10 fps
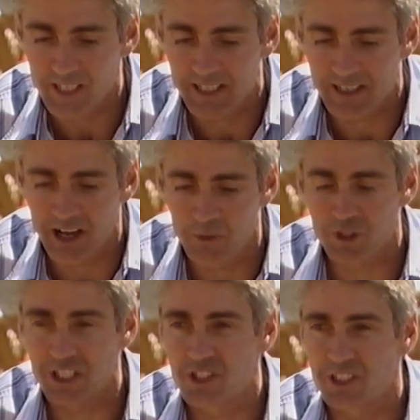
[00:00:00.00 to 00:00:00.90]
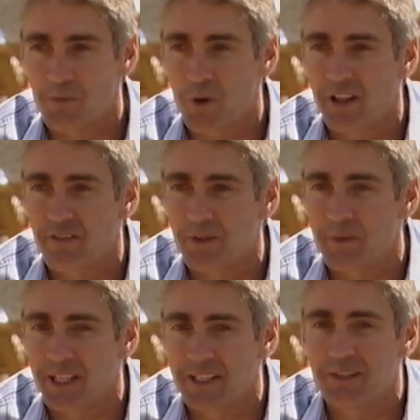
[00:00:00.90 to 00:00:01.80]
I was injured in one of them,
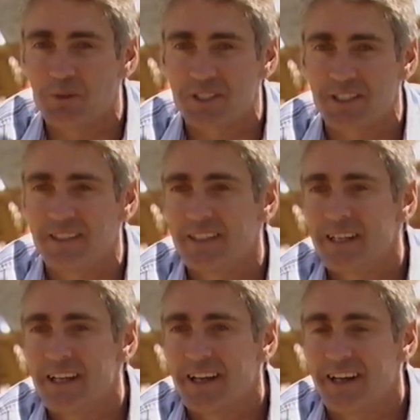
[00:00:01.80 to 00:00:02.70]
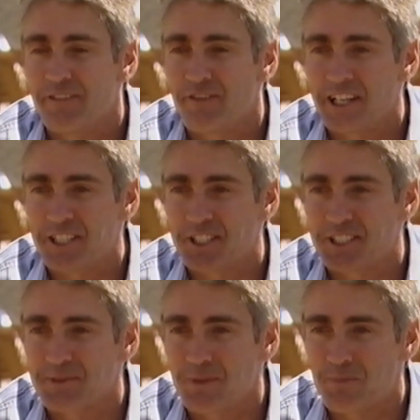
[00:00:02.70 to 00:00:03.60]
and then there was a funny
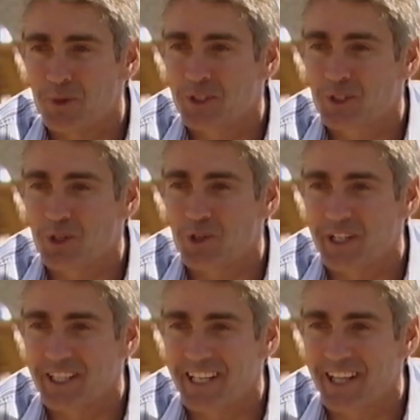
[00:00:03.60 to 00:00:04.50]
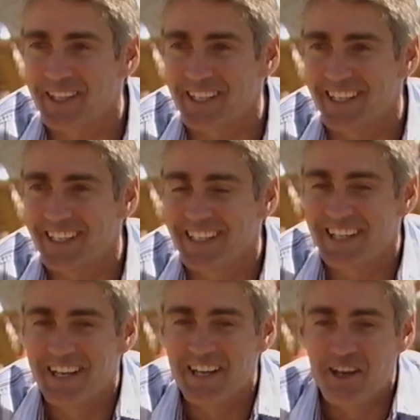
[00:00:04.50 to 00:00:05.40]
system of point scoring the other year.
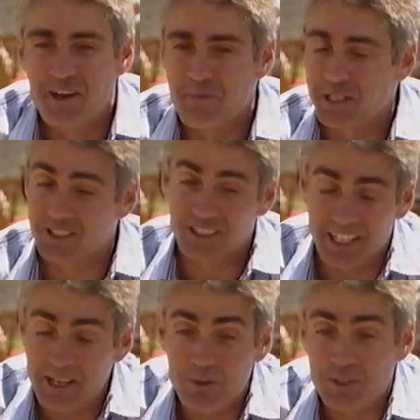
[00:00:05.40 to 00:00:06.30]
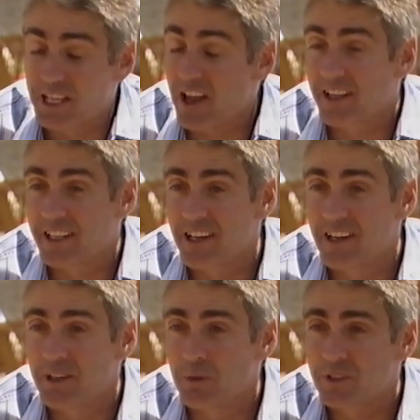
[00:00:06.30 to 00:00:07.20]
But still, he was the only
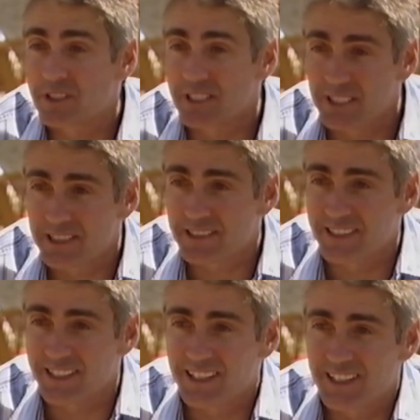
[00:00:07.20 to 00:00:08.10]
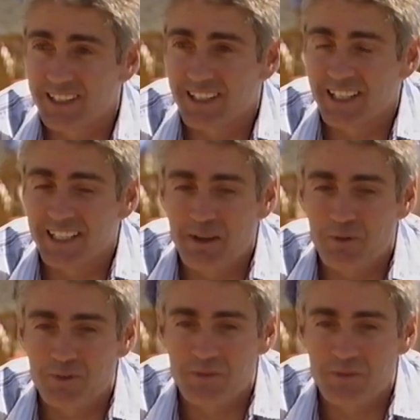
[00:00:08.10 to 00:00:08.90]
guy who was consistent, and that was